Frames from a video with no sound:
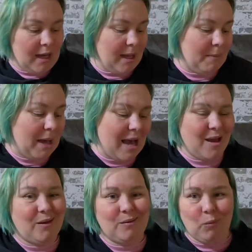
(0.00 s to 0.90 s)
I'm
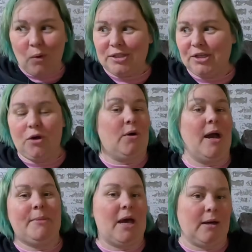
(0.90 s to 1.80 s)

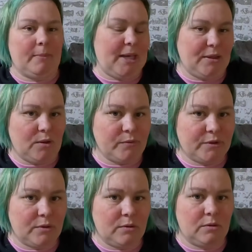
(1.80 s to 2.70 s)
not gonna make
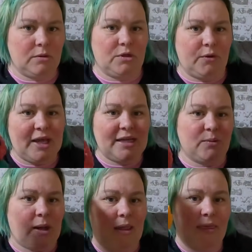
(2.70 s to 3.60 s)
those. So
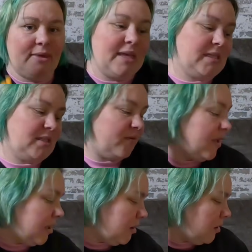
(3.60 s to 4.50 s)
that's why this
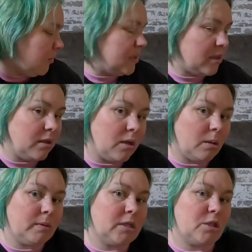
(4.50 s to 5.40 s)
video is a little
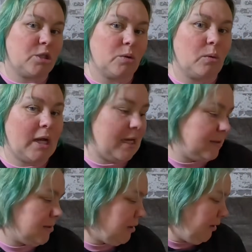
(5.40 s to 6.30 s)
bit short,
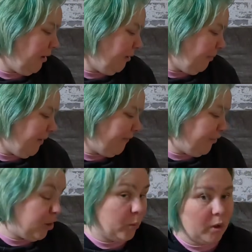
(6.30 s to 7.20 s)
has a little bit
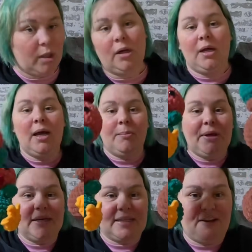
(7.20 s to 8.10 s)
fewer,
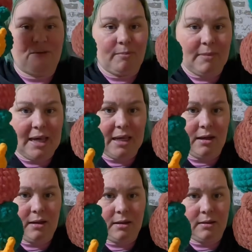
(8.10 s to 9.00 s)
because I
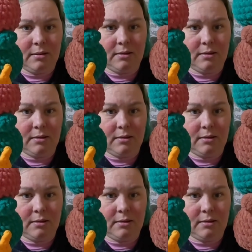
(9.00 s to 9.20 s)
made